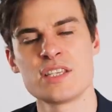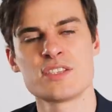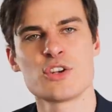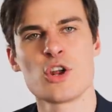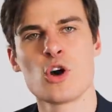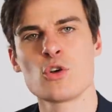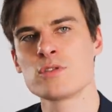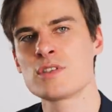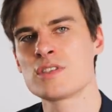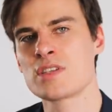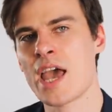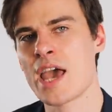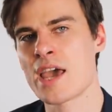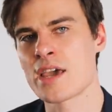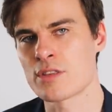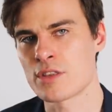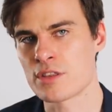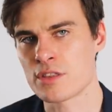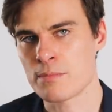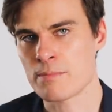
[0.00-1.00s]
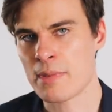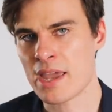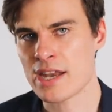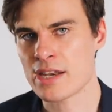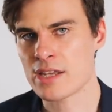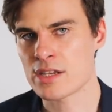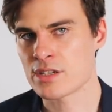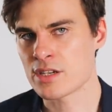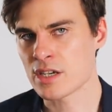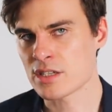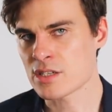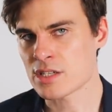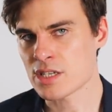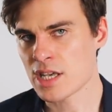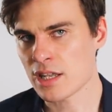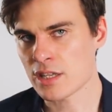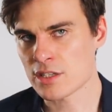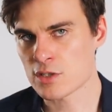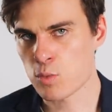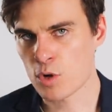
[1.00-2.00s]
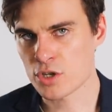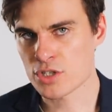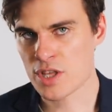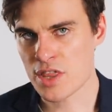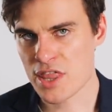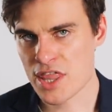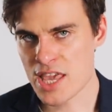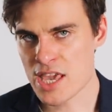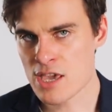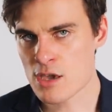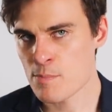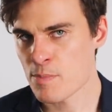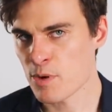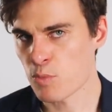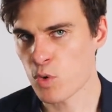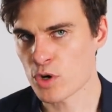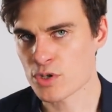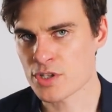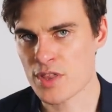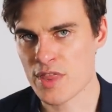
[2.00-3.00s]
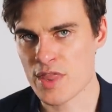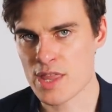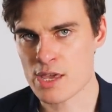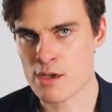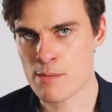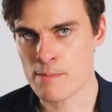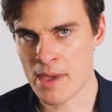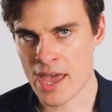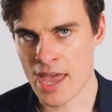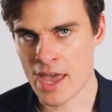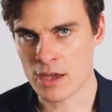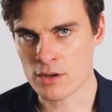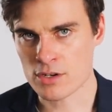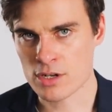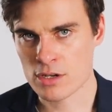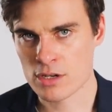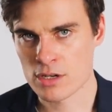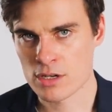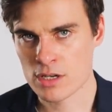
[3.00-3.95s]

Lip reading: There's an old saying that the media doesn't tell us what to think, but what to think about.